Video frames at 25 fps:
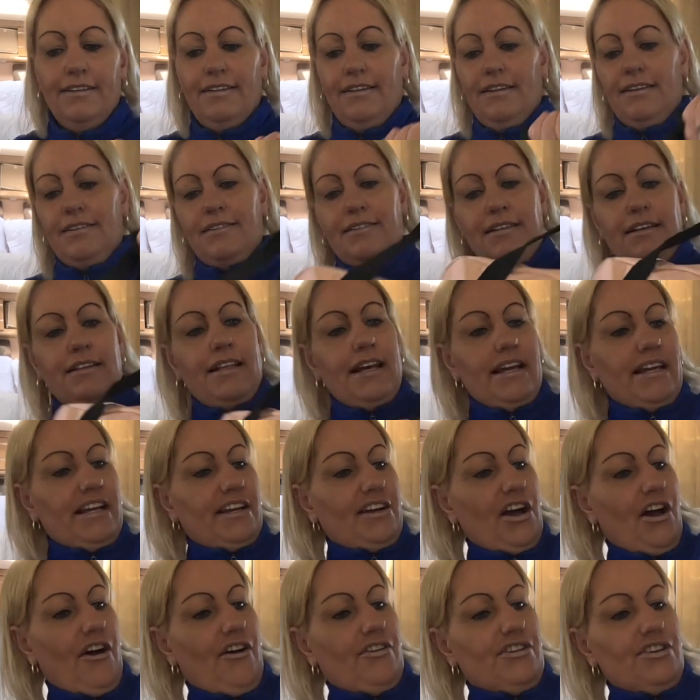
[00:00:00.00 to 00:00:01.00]
So there you
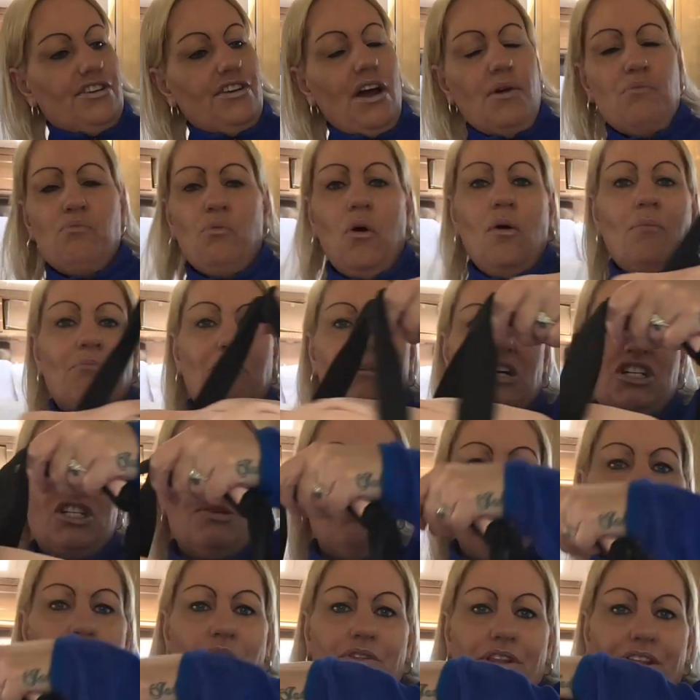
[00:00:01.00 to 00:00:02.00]
go. You don't want
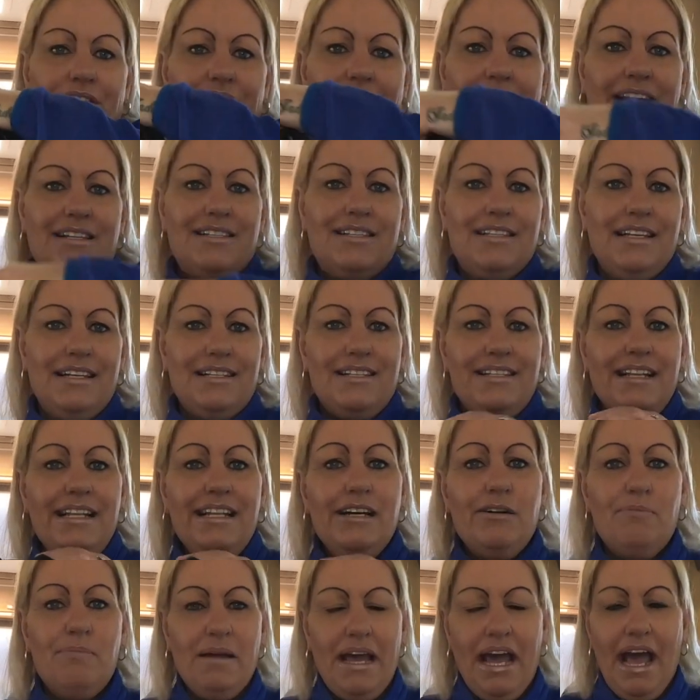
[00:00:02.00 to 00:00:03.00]
much more than that. It's a
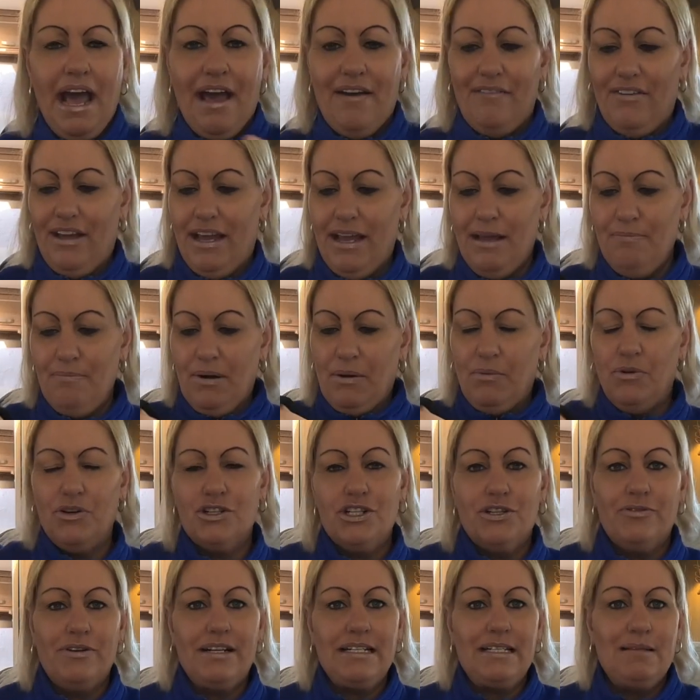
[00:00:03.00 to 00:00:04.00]
little bit heavy, but what
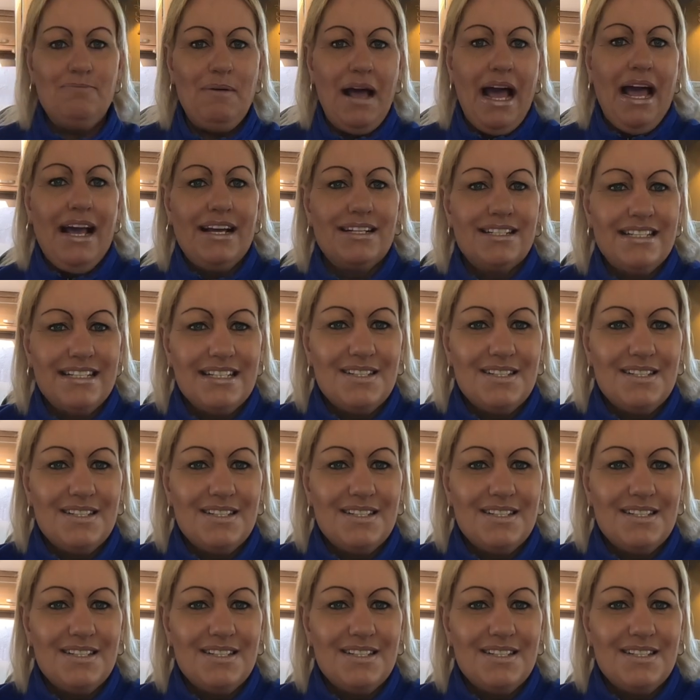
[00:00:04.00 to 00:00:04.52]
do you expect?